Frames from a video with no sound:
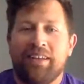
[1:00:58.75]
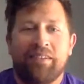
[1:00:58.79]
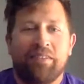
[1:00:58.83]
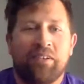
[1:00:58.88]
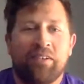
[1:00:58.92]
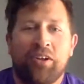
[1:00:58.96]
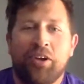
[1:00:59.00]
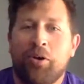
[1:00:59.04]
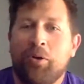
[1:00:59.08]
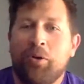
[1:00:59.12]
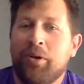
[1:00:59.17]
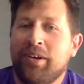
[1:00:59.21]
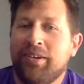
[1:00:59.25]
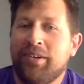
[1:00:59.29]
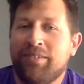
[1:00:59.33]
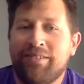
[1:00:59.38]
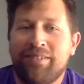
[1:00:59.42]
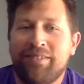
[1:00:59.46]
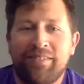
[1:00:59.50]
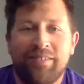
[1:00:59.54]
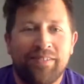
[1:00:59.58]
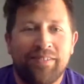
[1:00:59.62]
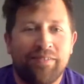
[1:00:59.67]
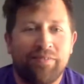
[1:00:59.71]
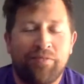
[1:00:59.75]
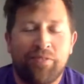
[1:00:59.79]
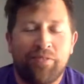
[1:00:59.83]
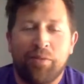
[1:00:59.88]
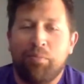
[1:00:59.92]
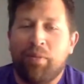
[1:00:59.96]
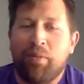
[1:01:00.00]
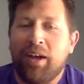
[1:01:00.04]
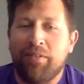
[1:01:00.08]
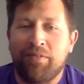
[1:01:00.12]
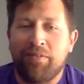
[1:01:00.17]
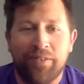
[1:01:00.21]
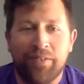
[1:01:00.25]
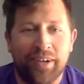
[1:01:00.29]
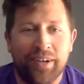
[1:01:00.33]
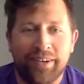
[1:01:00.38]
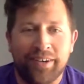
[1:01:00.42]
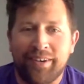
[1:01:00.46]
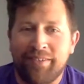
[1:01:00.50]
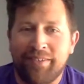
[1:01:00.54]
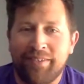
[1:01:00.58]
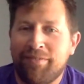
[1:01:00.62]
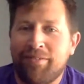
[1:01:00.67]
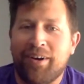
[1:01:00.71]
going foot by foot,
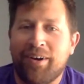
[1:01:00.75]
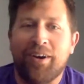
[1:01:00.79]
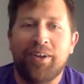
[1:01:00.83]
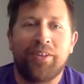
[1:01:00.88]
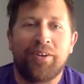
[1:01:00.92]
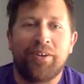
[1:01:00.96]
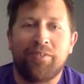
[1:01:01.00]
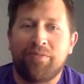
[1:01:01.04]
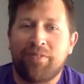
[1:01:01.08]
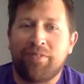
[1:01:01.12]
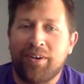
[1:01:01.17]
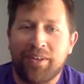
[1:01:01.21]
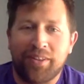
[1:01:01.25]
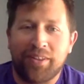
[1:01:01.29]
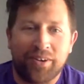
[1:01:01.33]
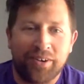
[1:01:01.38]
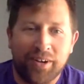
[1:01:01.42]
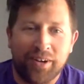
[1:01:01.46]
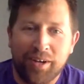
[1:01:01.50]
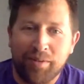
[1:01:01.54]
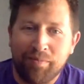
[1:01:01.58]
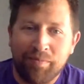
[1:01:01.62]
farther and farther up.